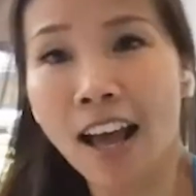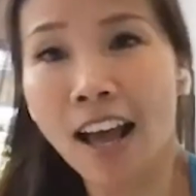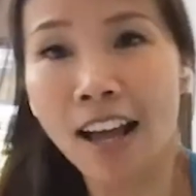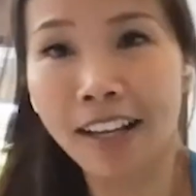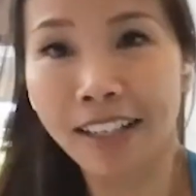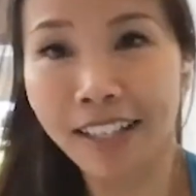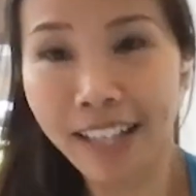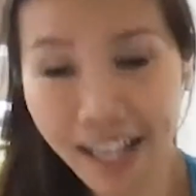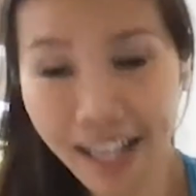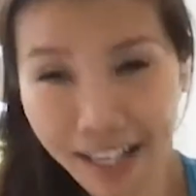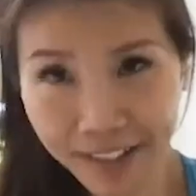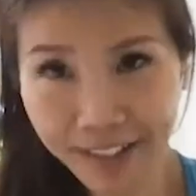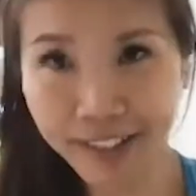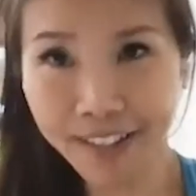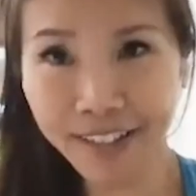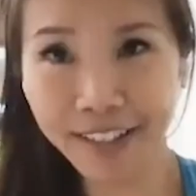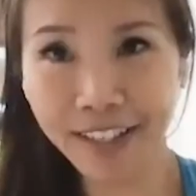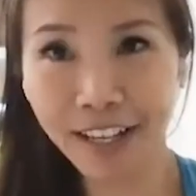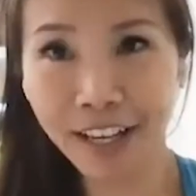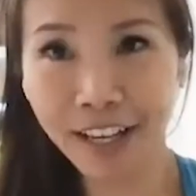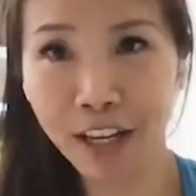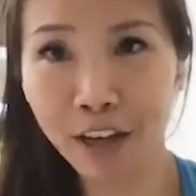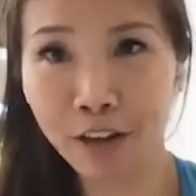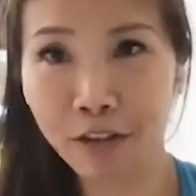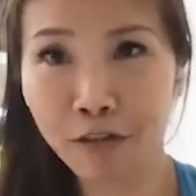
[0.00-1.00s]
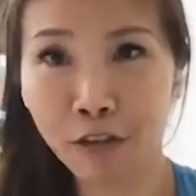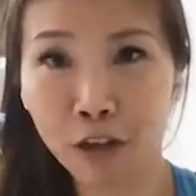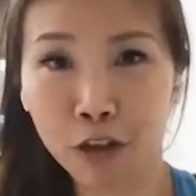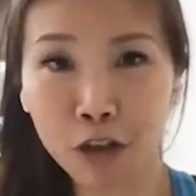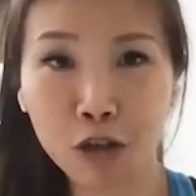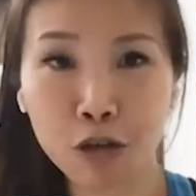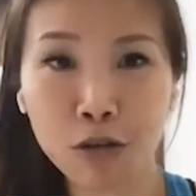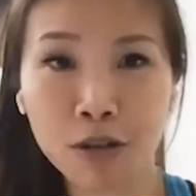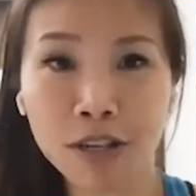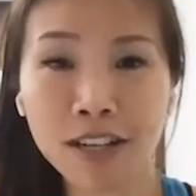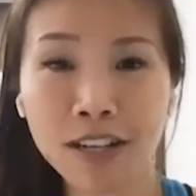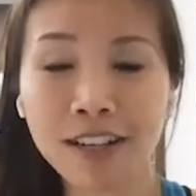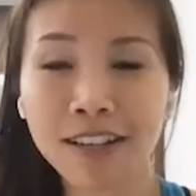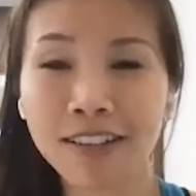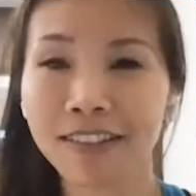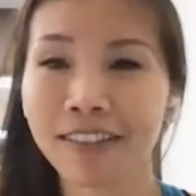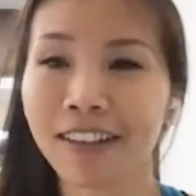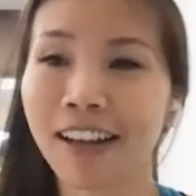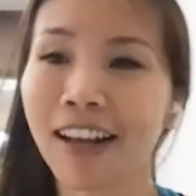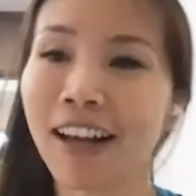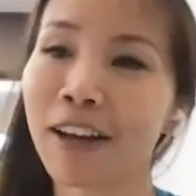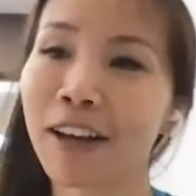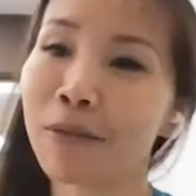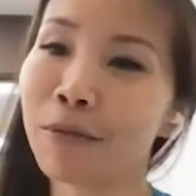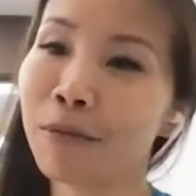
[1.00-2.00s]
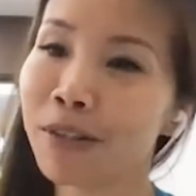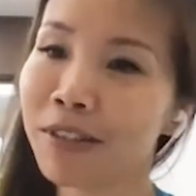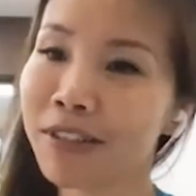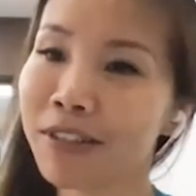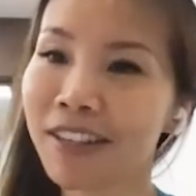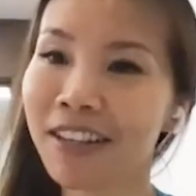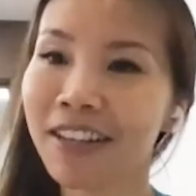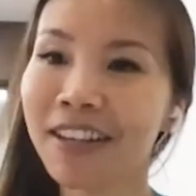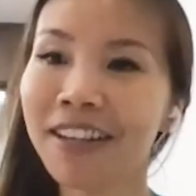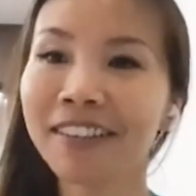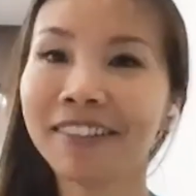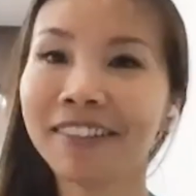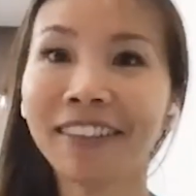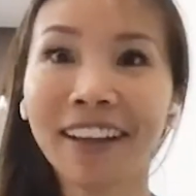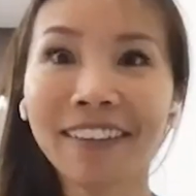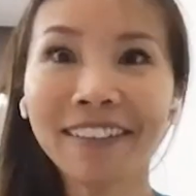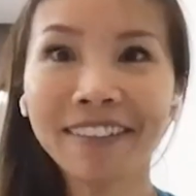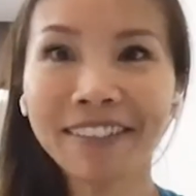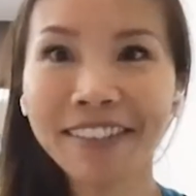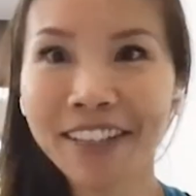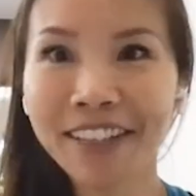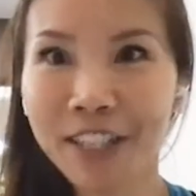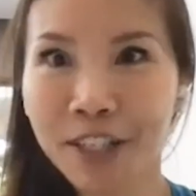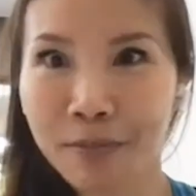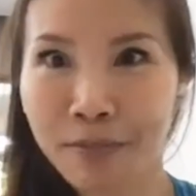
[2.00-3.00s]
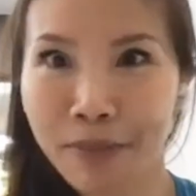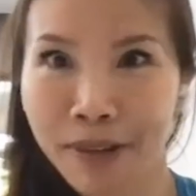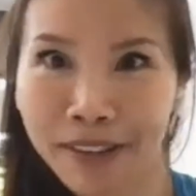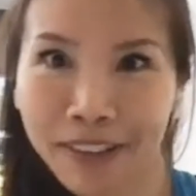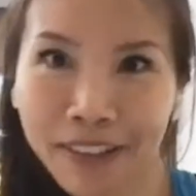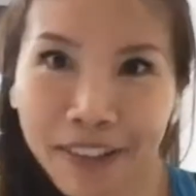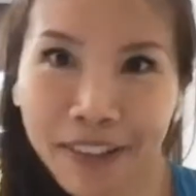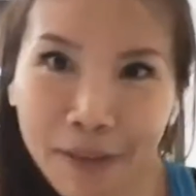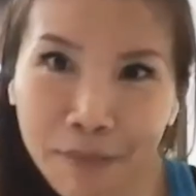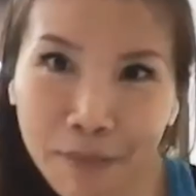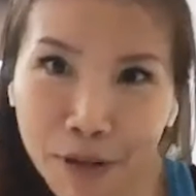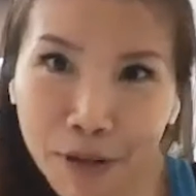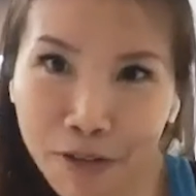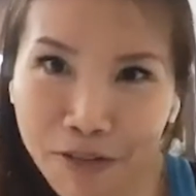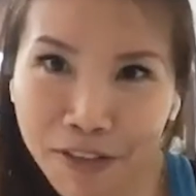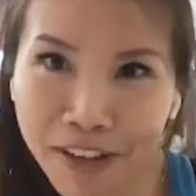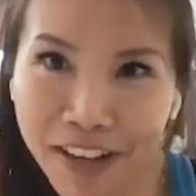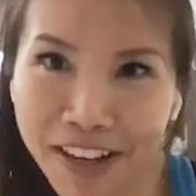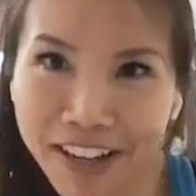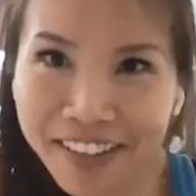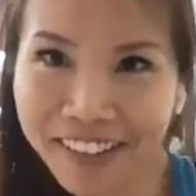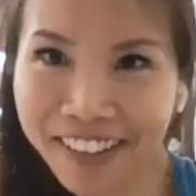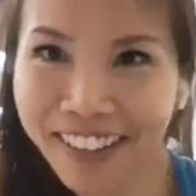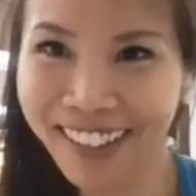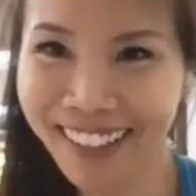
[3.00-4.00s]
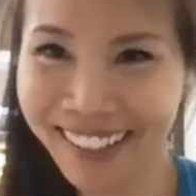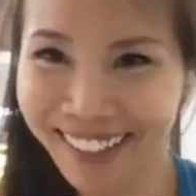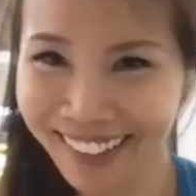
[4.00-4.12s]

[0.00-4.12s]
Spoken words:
Yes, for sure. I would say done is better than perfect.